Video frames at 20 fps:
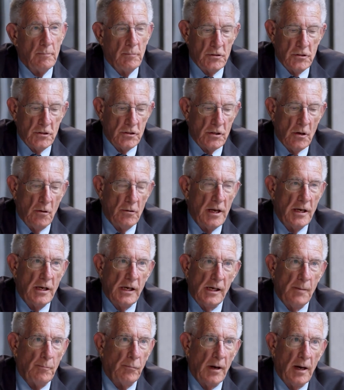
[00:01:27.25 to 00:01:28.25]
but just don't eat
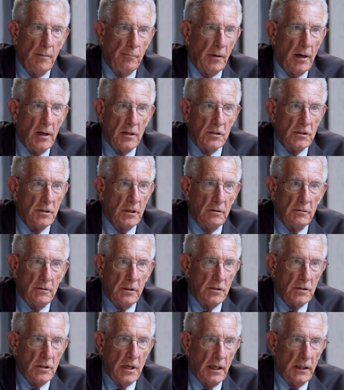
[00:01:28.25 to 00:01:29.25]
any bread, pasta,
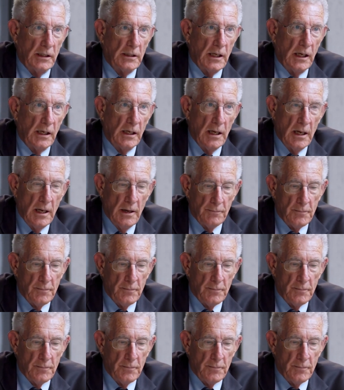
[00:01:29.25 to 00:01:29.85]
this kind of thing.